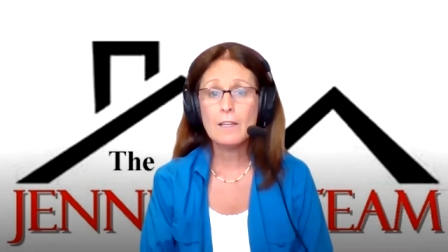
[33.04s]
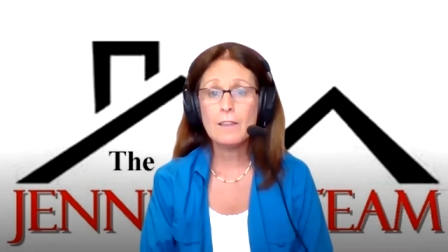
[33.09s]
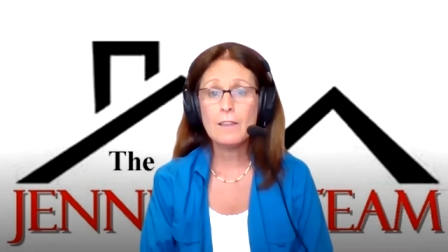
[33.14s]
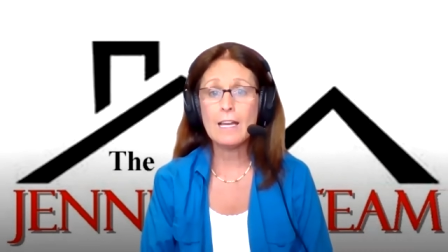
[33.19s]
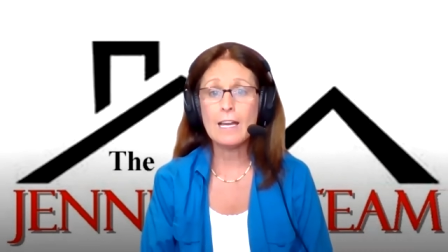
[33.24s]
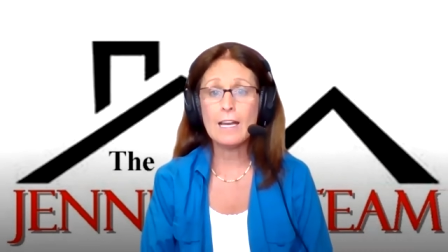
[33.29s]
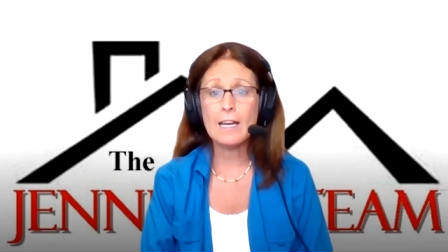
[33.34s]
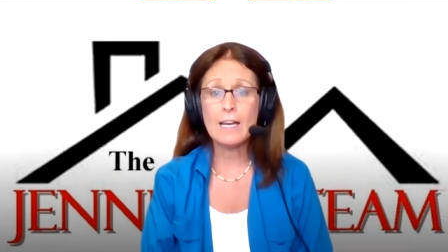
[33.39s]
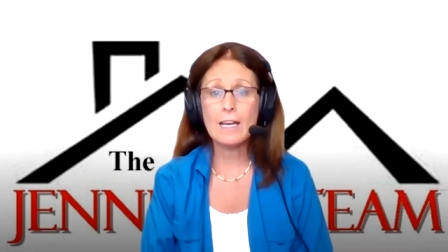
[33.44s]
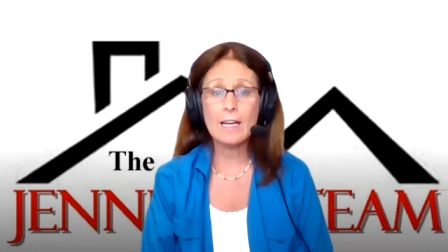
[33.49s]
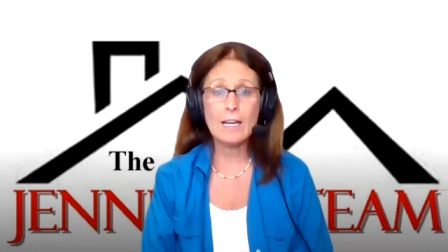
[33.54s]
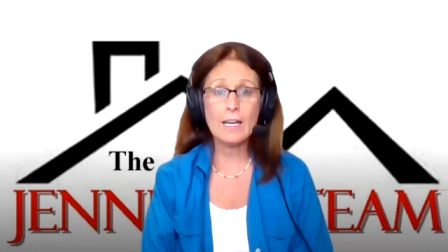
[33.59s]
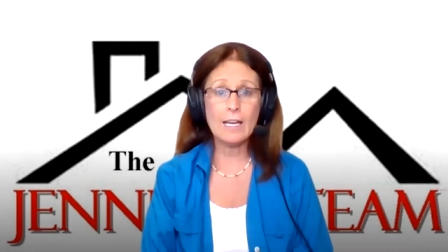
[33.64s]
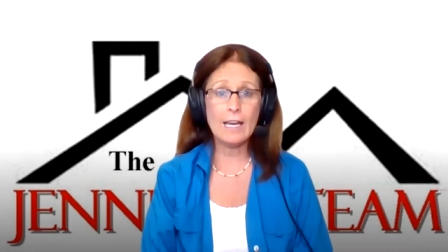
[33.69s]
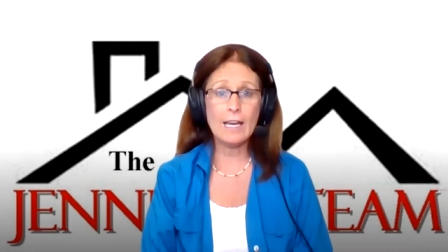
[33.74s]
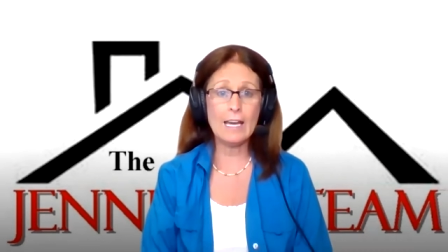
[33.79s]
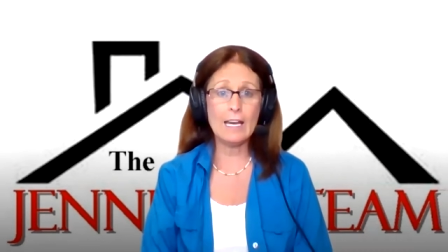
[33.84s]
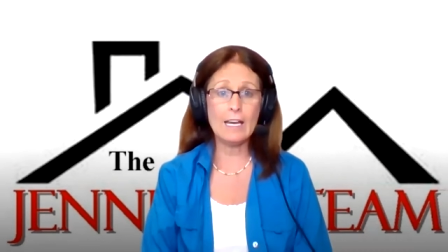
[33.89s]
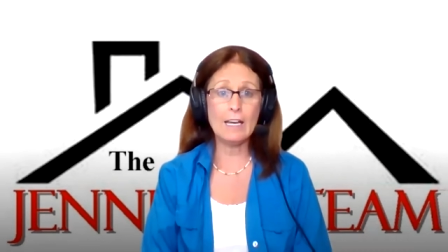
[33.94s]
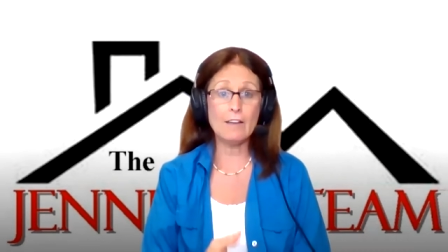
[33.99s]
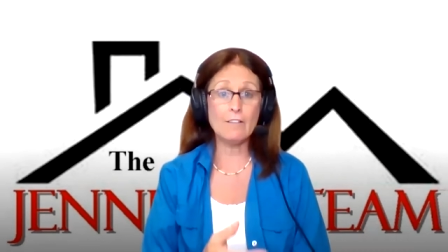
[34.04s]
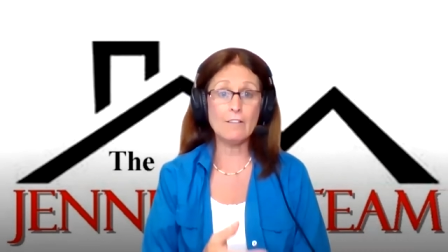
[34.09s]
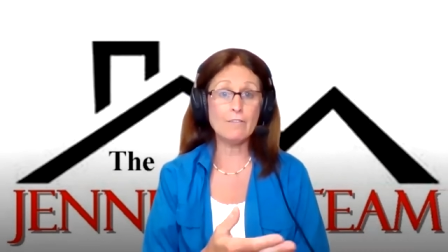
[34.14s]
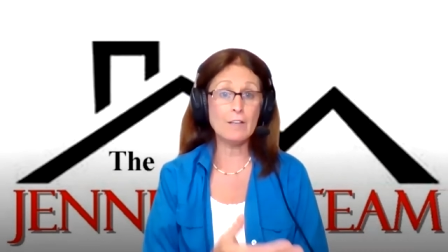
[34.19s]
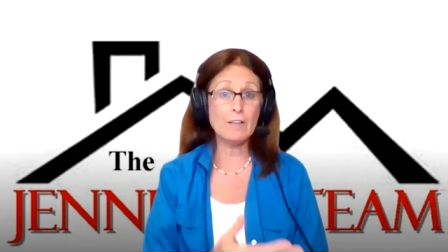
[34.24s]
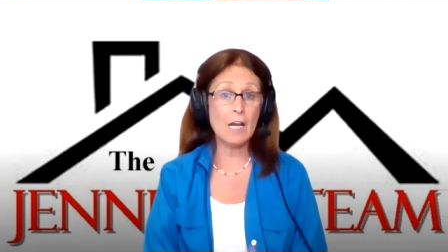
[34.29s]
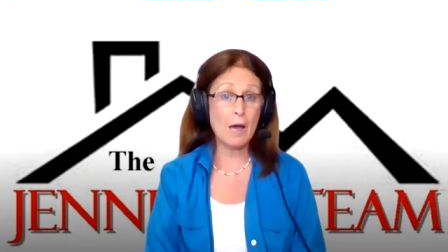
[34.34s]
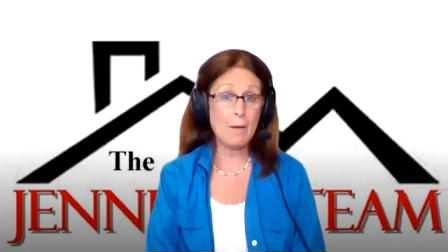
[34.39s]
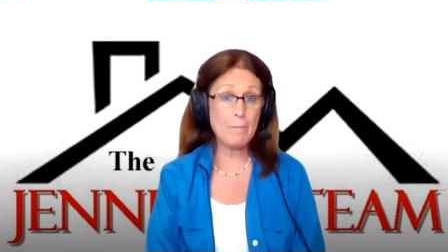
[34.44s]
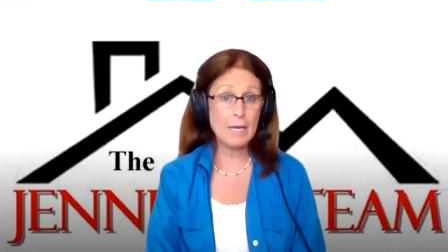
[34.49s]
that have
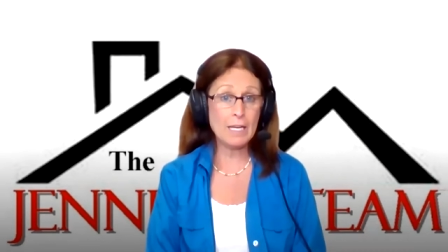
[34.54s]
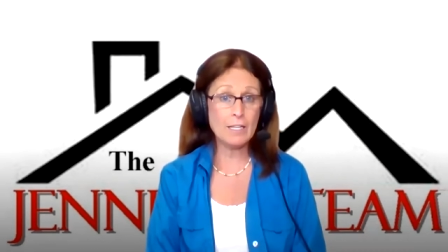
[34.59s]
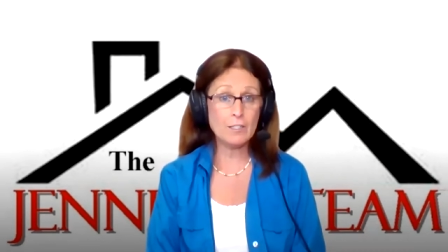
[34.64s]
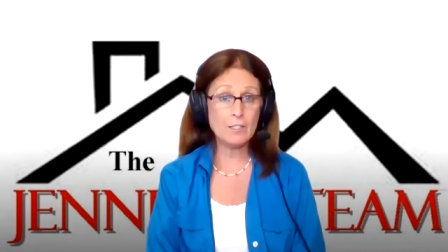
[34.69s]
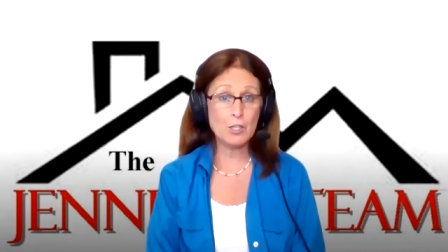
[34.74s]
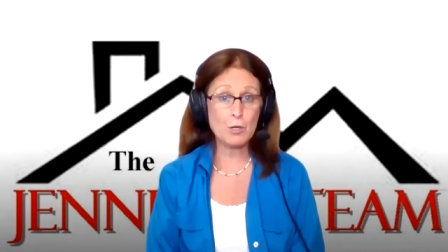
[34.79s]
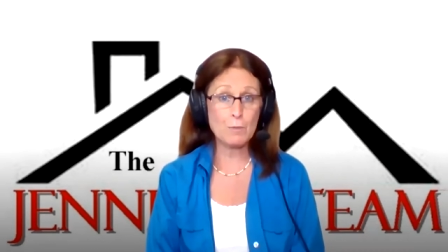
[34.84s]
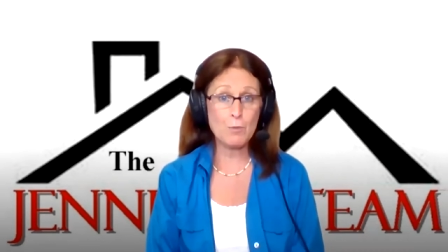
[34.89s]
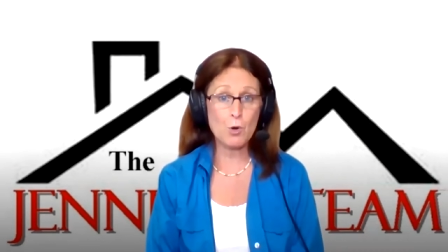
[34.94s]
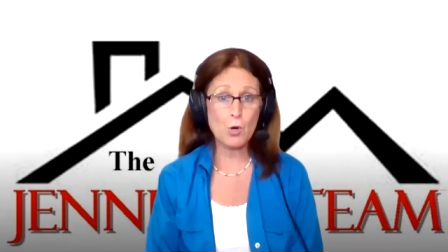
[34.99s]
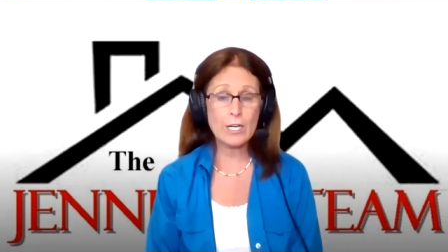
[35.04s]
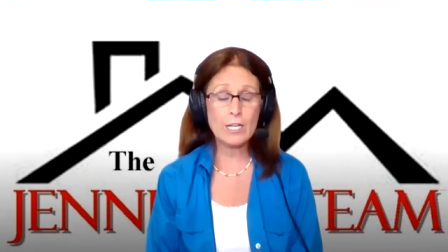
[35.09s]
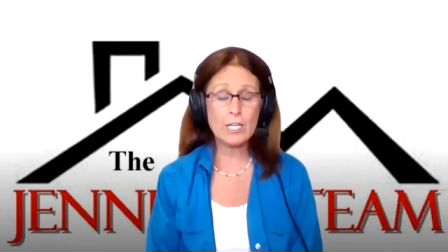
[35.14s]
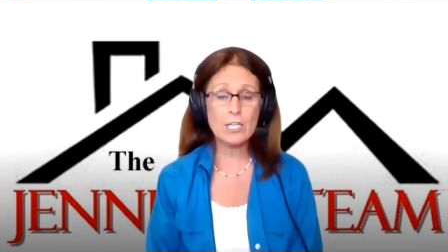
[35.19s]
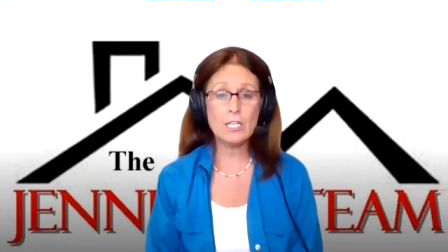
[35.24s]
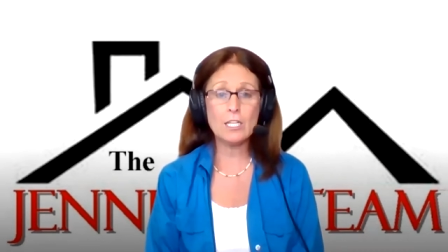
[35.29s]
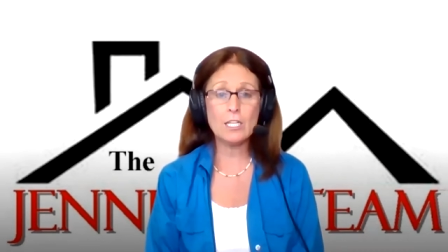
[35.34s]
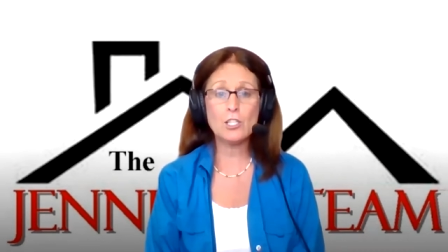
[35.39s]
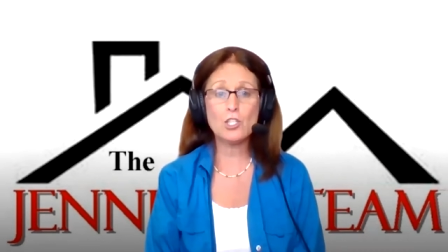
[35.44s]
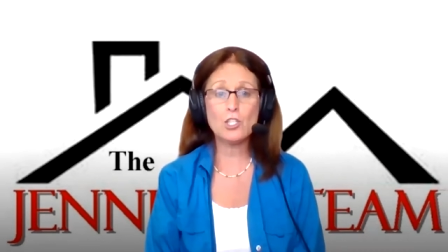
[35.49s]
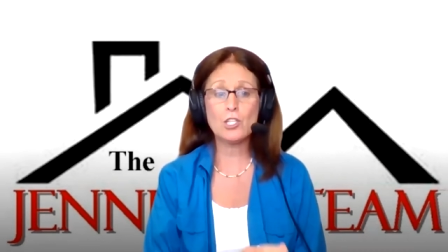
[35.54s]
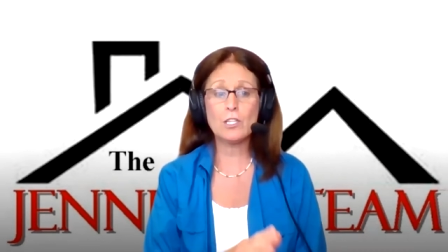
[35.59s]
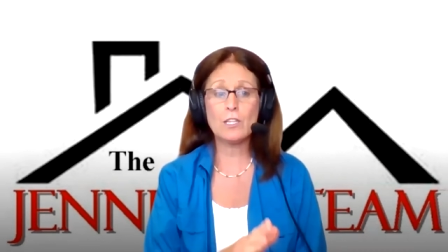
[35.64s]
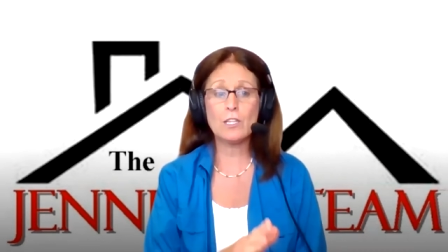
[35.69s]
not paid their mortgage.